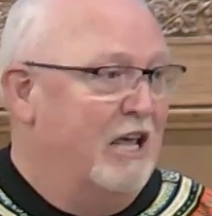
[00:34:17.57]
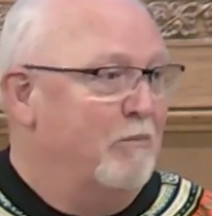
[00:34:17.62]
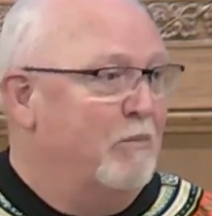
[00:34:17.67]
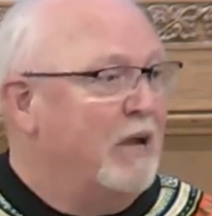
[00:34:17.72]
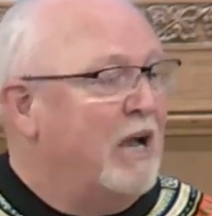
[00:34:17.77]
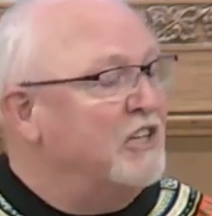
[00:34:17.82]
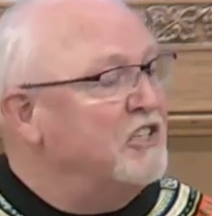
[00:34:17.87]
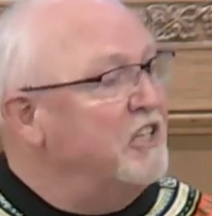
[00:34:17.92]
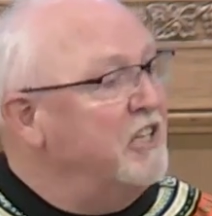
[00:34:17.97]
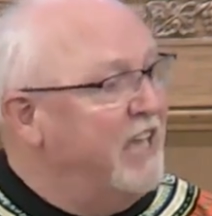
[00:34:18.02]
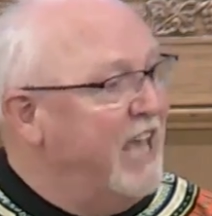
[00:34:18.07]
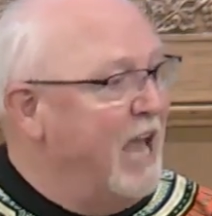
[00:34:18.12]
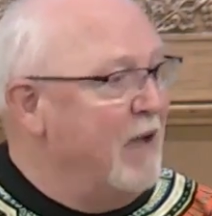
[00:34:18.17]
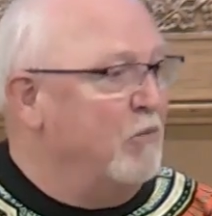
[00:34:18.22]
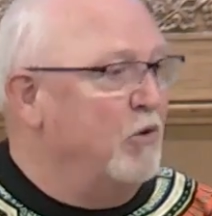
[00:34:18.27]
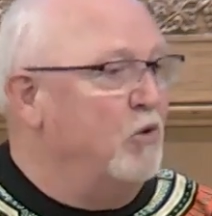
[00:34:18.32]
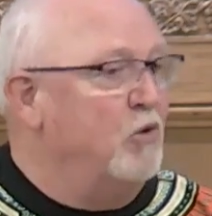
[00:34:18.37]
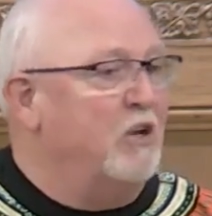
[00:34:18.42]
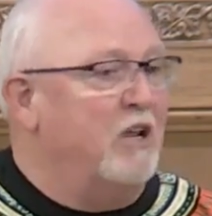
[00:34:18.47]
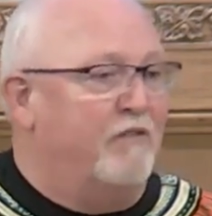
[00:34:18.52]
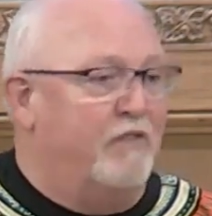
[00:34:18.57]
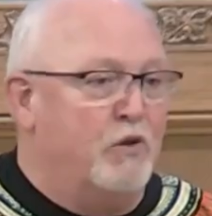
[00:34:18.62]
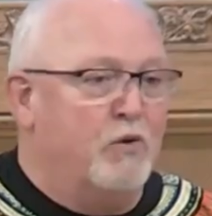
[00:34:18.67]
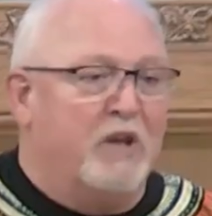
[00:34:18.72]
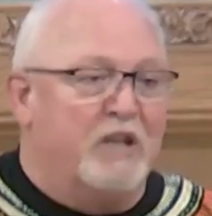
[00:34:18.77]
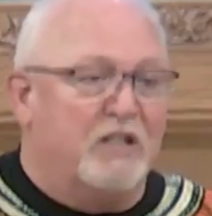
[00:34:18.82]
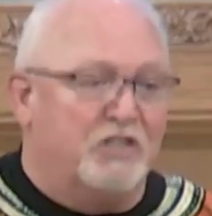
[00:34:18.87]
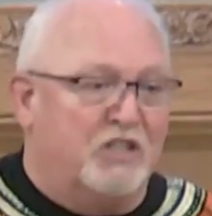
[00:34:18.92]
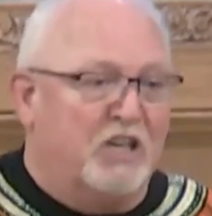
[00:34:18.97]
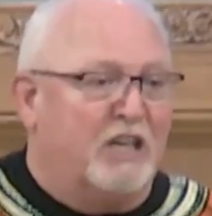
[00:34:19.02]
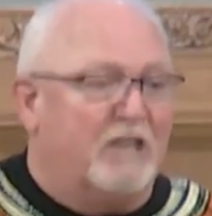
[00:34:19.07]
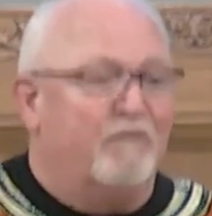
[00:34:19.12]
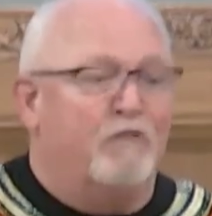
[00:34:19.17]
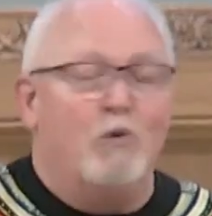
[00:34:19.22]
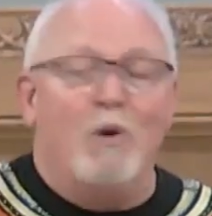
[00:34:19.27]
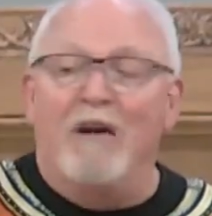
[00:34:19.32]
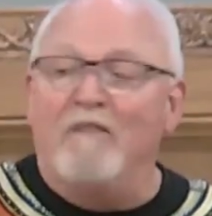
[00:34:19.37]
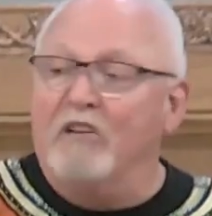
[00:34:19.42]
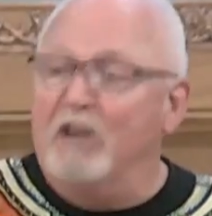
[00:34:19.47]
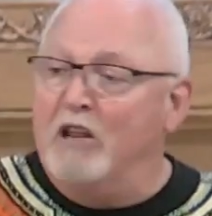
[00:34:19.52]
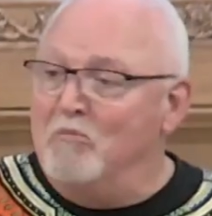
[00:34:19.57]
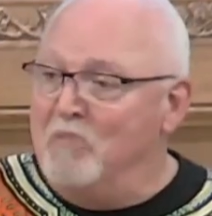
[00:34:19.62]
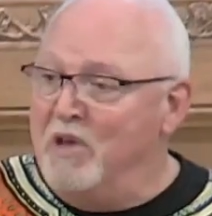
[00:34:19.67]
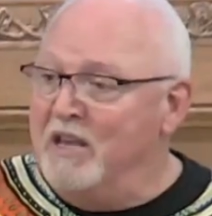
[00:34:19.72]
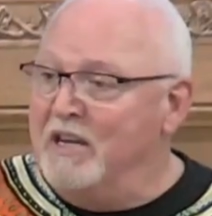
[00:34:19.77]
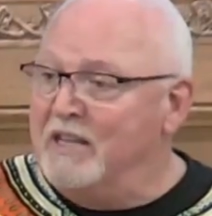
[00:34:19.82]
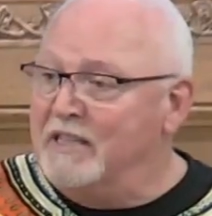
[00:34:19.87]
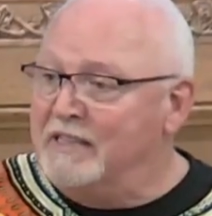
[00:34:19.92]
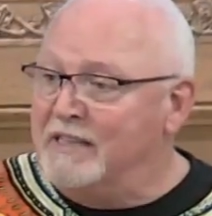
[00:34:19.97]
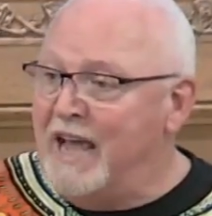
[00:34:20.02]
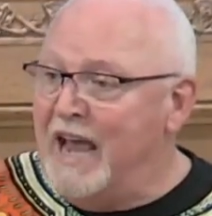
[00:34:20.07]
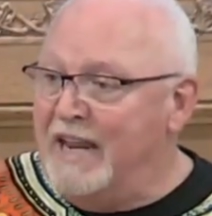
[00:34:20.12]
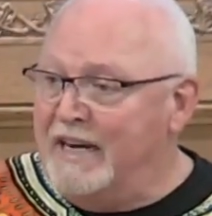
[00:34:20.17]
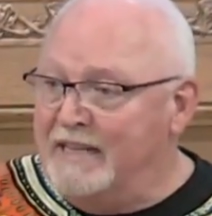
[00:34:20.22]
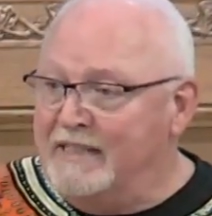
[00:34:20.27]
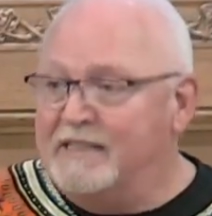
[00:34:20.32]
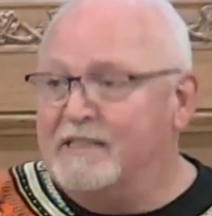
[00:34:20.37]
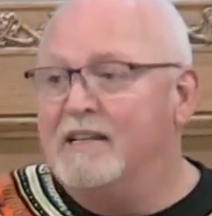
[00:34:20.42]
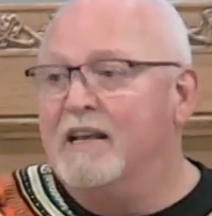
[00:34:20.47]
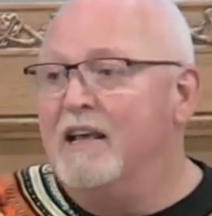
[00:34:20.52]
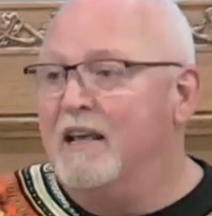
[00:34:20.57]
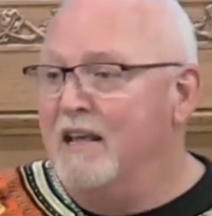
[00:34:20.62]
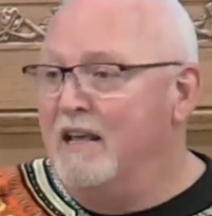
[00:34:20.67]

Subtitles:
Because in Cameroon, if you get sick, if you have an appendicitis,